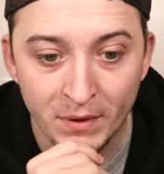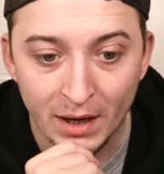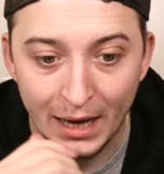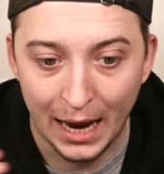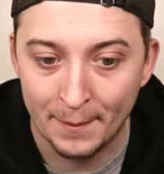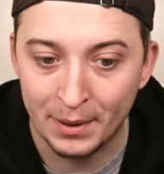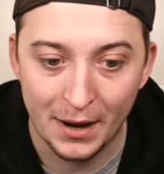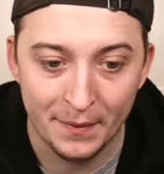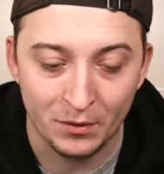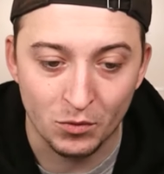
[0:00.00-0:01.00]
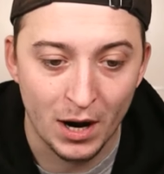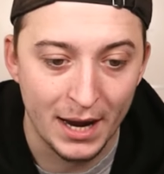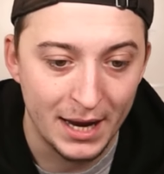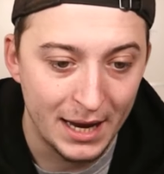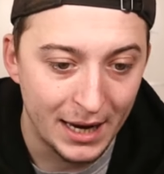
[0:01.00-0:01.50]
Can play on the right,
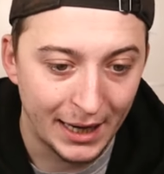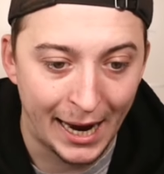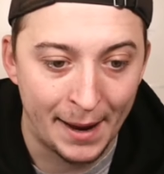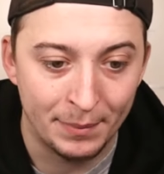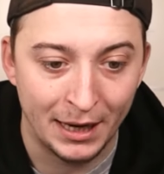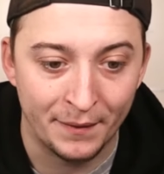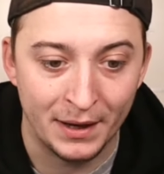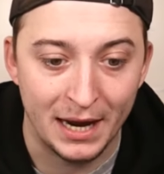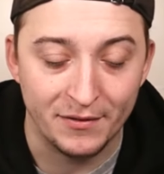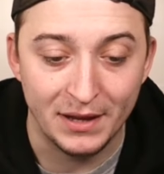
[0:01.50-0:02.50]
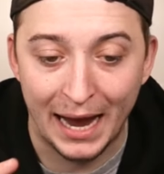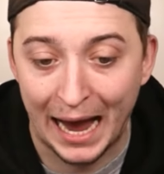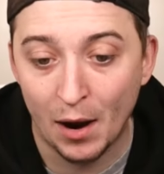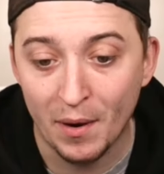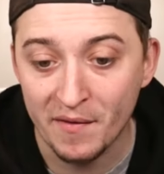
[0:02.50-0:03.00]
can play on the left.
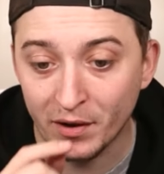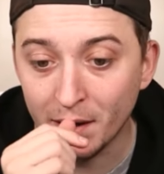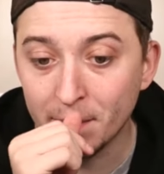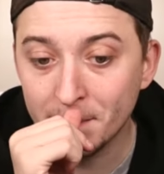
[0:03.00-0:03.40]
However,